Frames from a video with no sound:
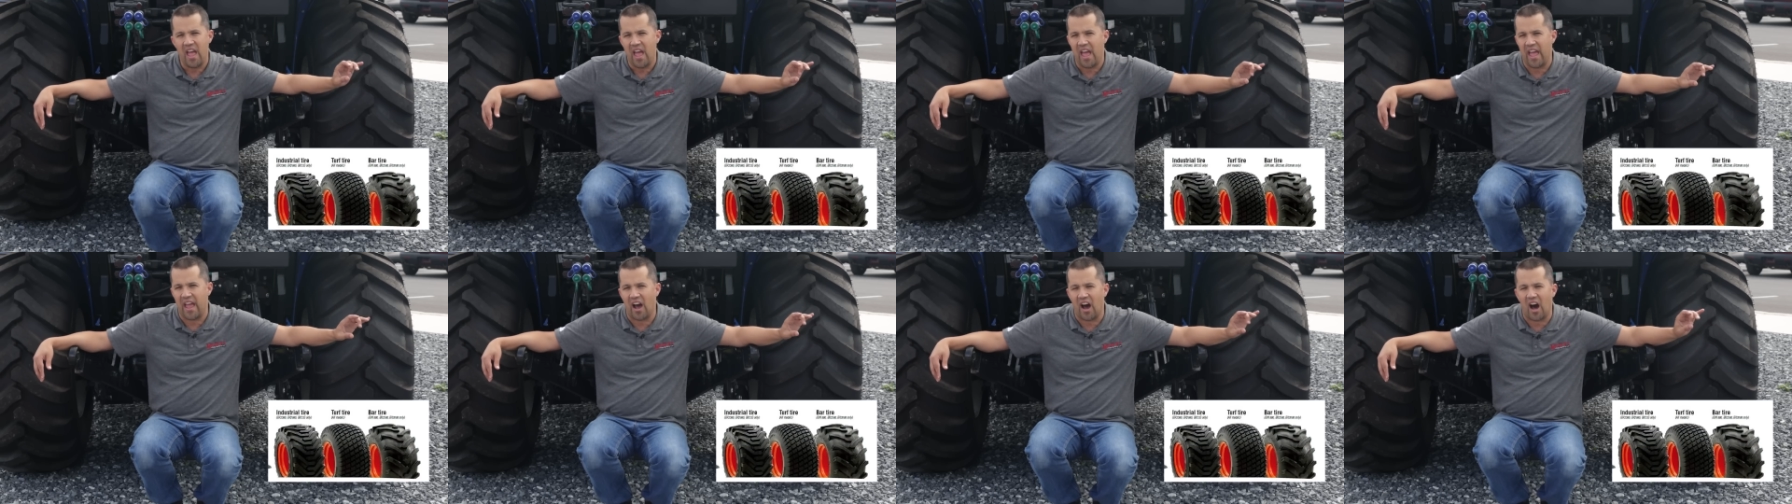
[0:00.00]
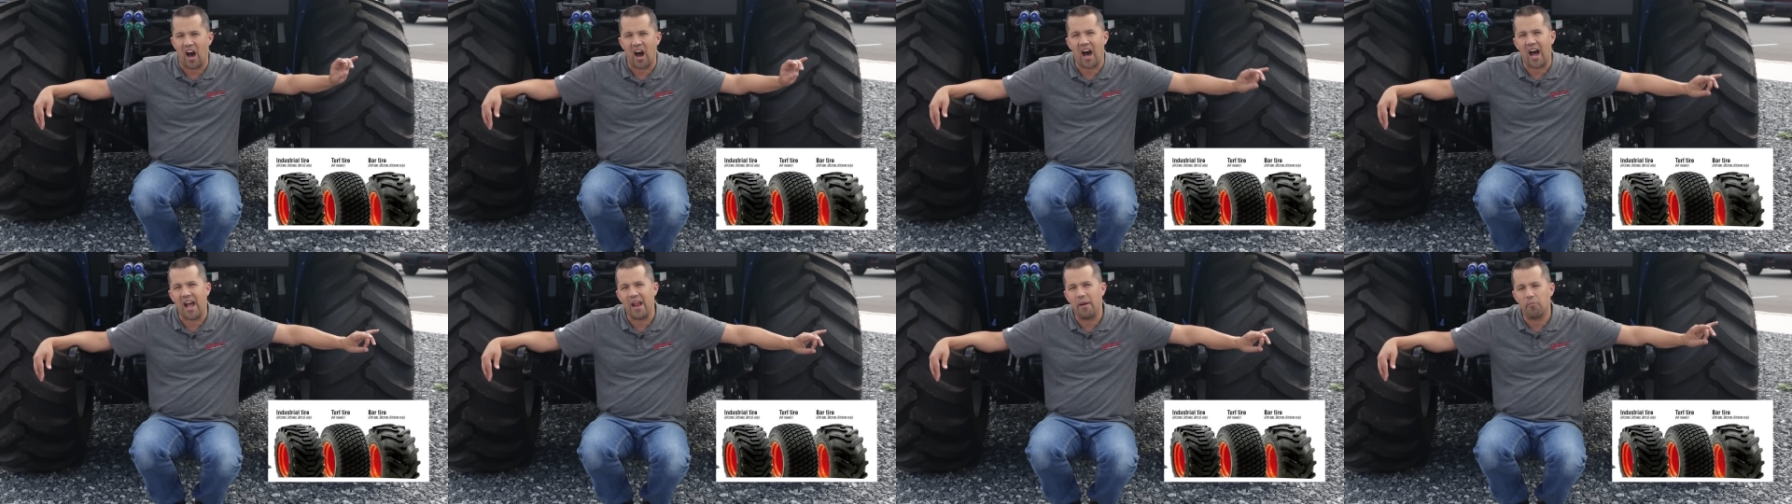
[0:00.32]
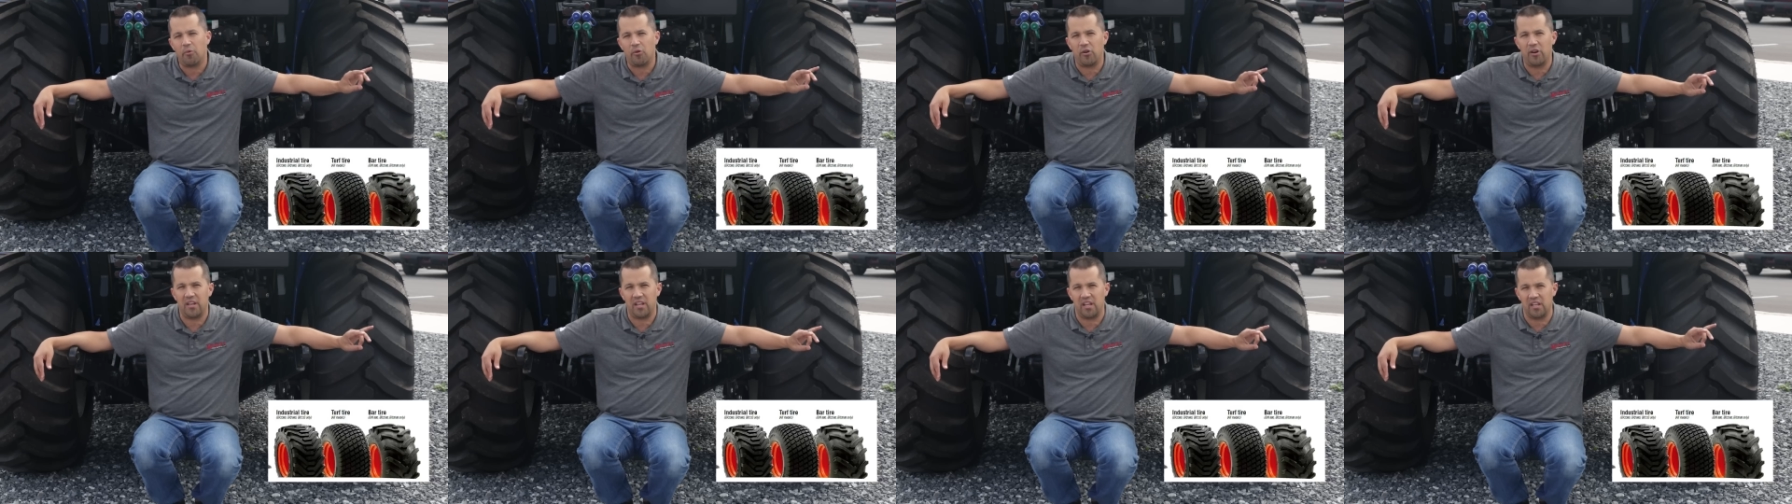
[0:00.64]
a
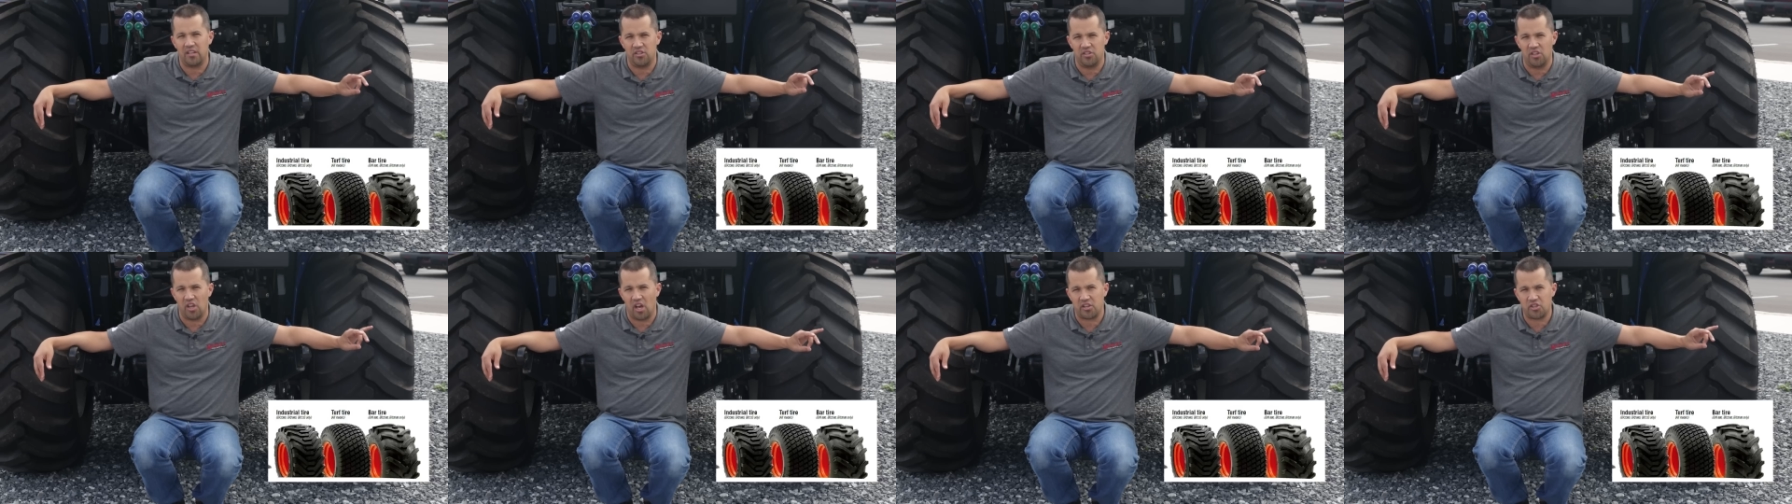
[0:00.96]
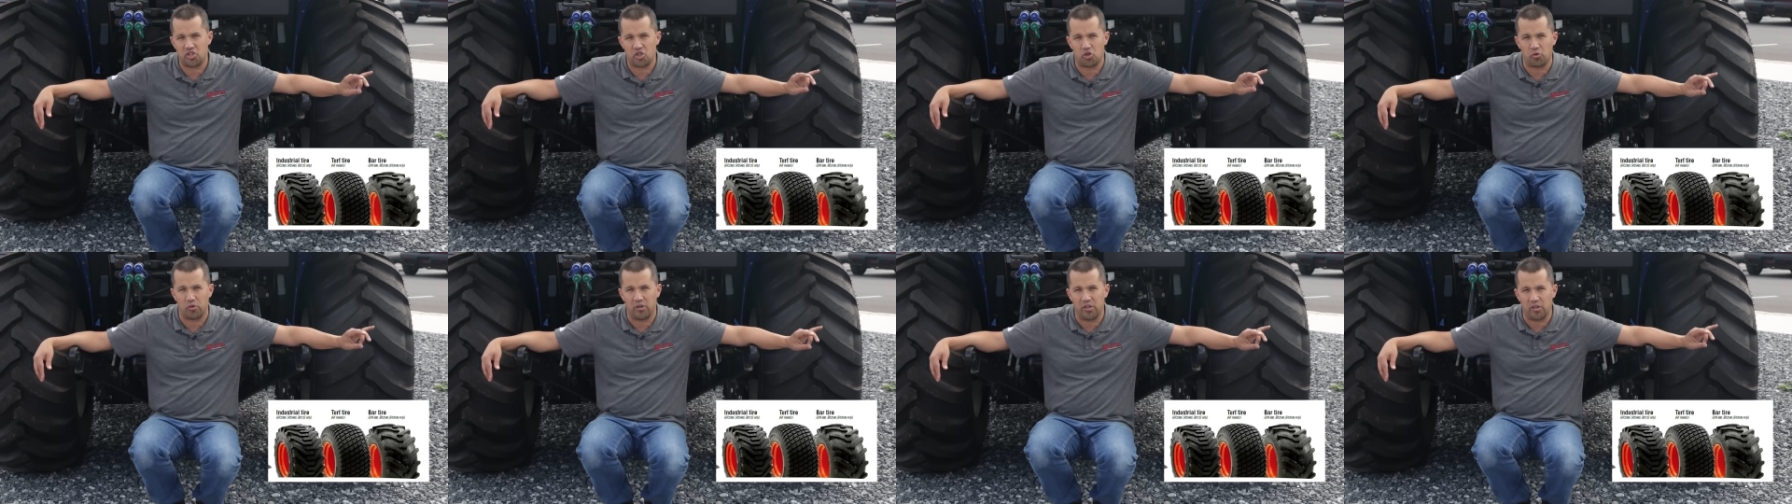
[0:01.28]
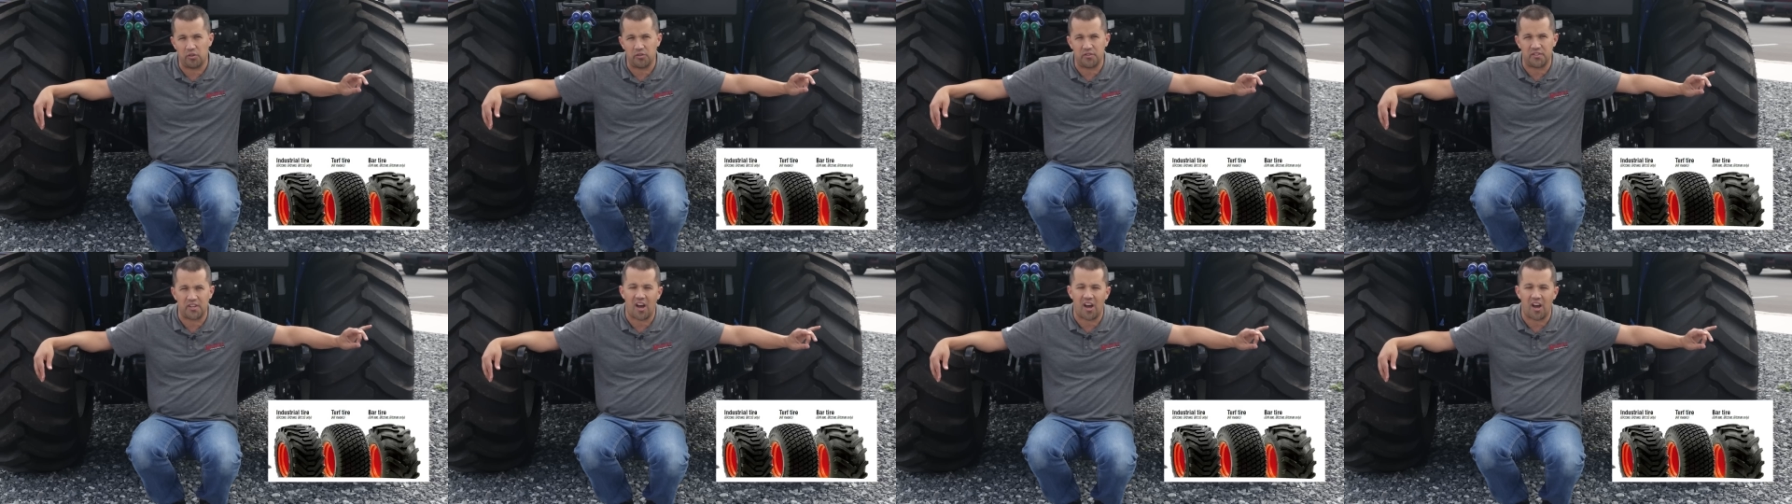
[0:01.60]
hybrid industrial